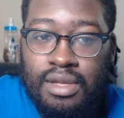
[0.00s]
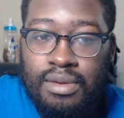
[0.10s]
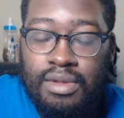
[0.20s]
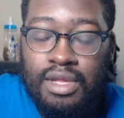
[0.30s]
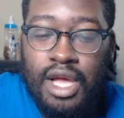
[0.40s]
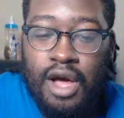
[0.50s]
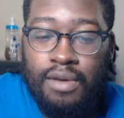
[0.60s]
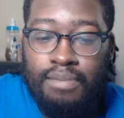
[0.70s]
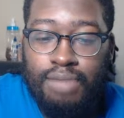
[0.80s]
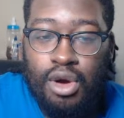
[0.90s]
Look how...
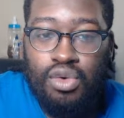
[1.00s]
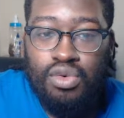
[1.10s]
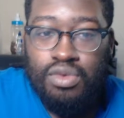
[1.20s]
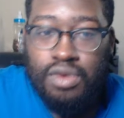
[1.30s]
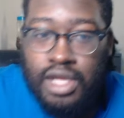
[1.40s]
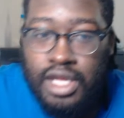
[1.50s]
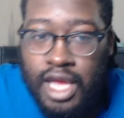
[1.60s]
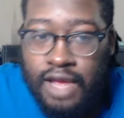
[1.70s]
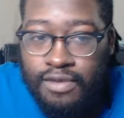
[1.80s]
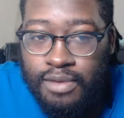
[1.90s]
Bro, he
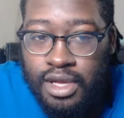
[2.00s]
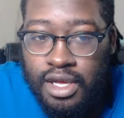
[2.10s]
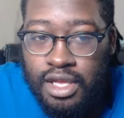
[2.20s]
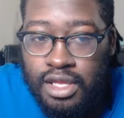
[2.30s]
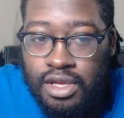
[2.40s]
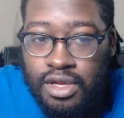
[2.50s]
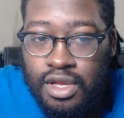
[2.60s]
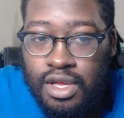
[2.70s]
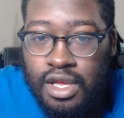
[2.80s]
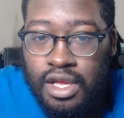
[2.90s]
came from the... Look.
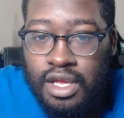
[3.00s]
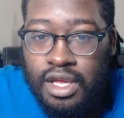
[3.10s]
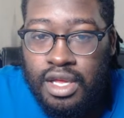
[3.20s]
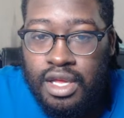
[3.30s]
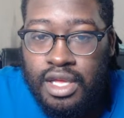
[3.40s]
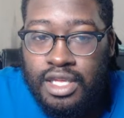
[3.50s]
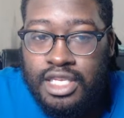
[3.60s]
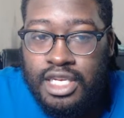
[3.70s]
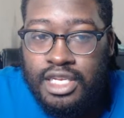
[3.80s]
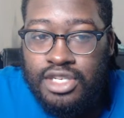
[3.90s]
He
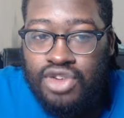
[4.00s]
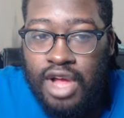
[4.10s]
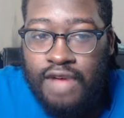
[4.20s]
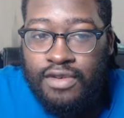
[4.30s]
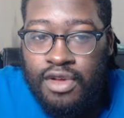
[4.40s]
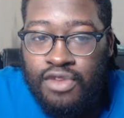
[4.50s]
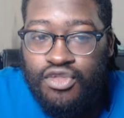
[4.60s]
seen the driver.